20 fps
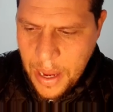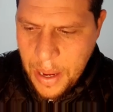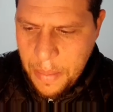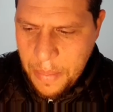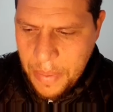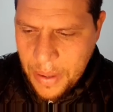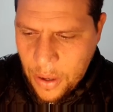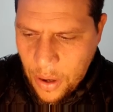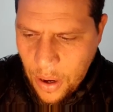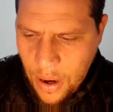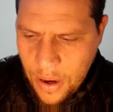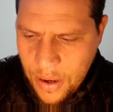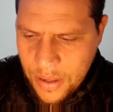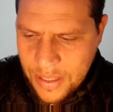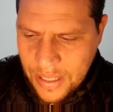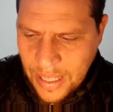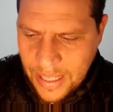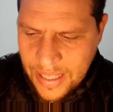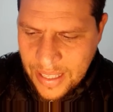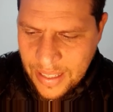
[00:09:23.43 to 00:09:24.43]
because
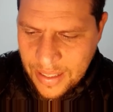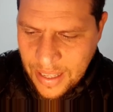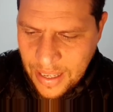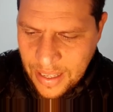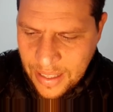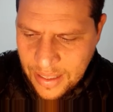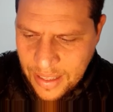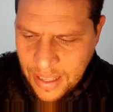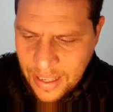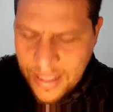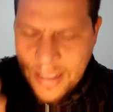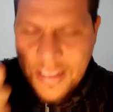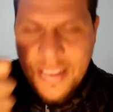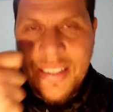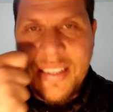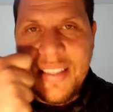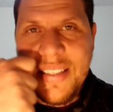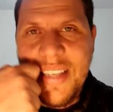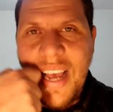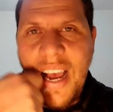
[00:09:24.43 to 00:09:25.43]
the, the, the
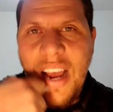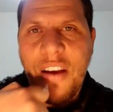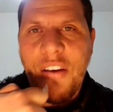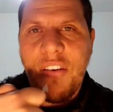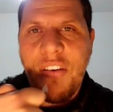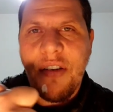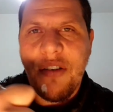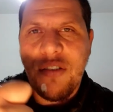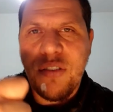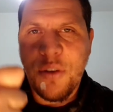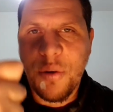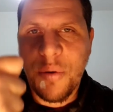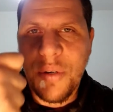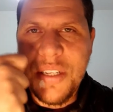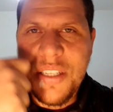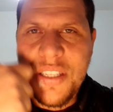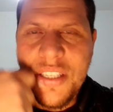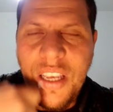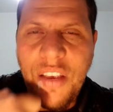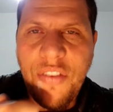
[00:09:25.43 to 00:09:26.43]
desire to
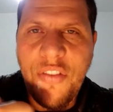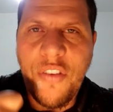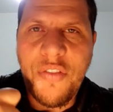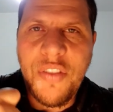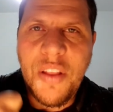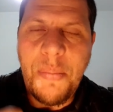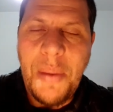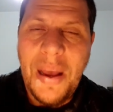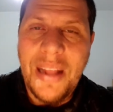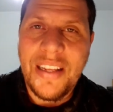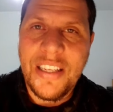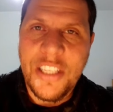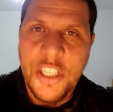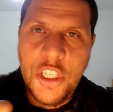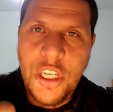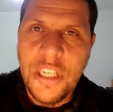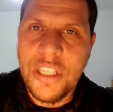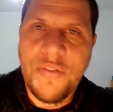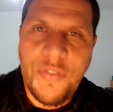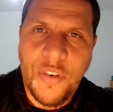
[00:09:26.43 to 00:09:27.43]
receive of the body is
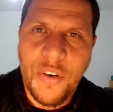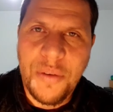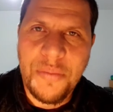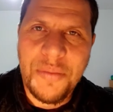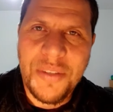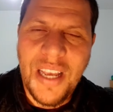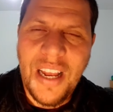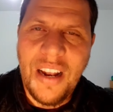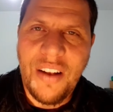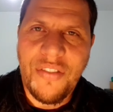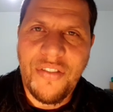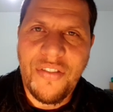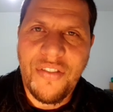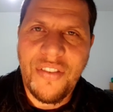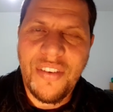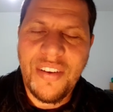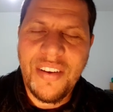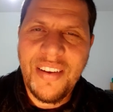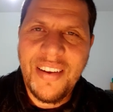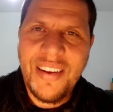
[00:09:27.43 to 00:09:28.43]
just for himself
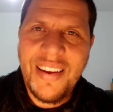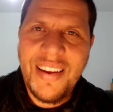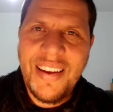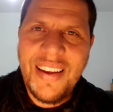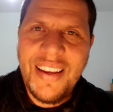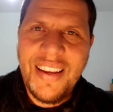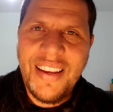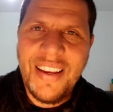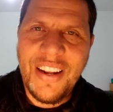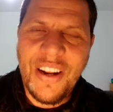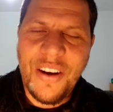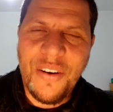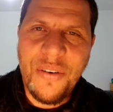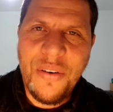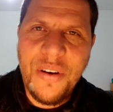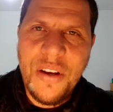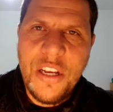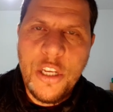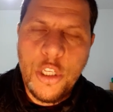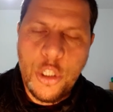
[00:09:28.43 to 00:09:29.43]
you know,
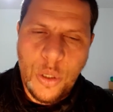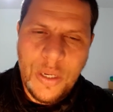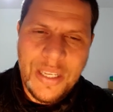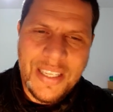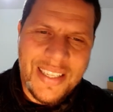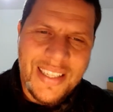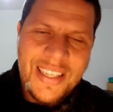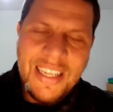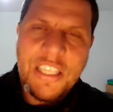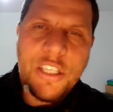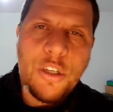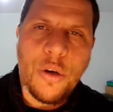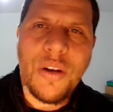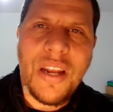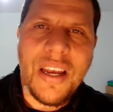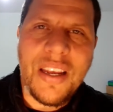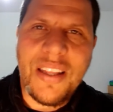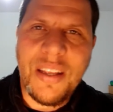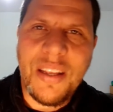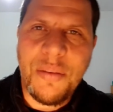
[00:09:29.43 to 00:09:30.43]
so it's
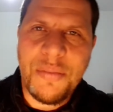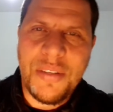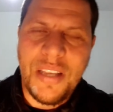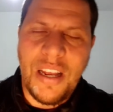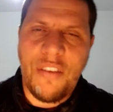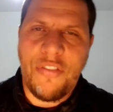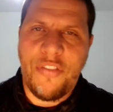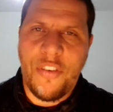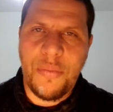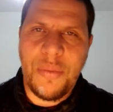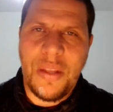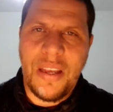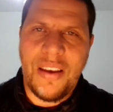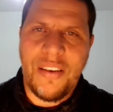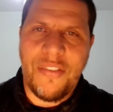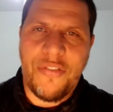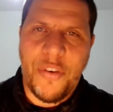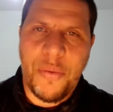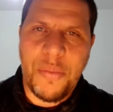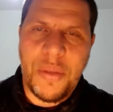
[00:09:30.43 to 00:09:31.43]
disconnecting himself from the
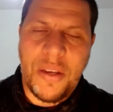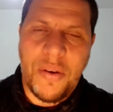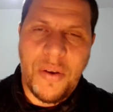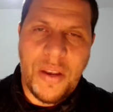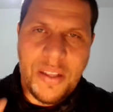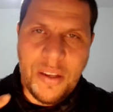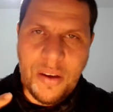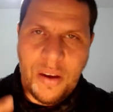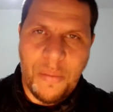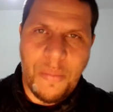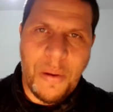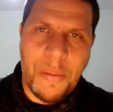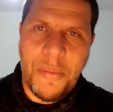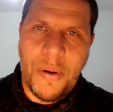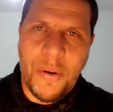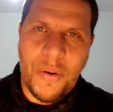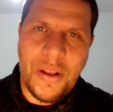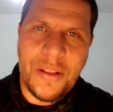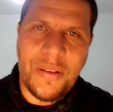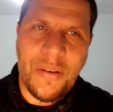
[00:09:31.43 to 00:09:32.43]
from the Creator. Remember
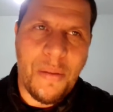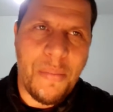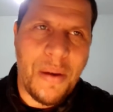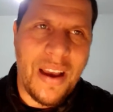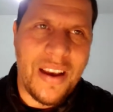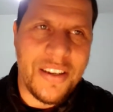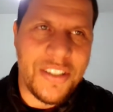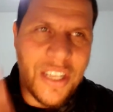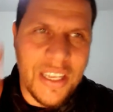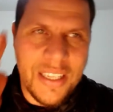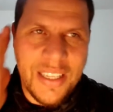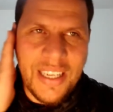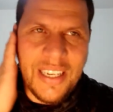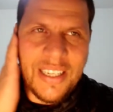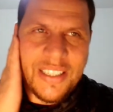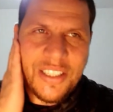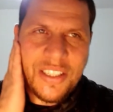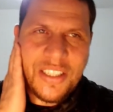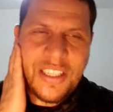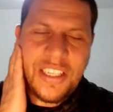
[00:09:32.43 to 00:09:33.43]
what Rabbi Ashlag te
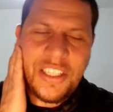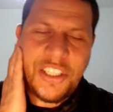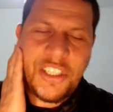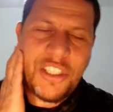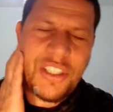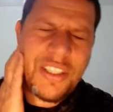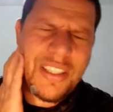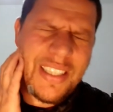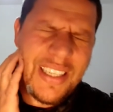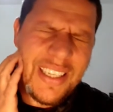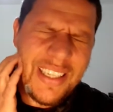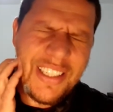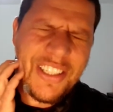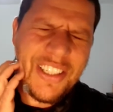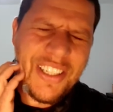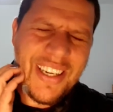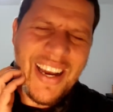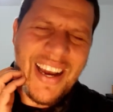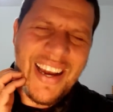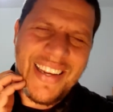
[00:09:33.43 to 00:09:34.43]
te
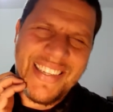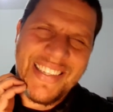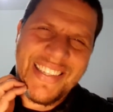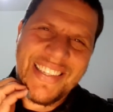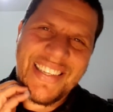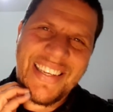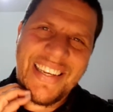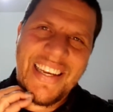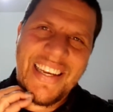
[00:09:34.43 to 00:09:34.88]
teaching us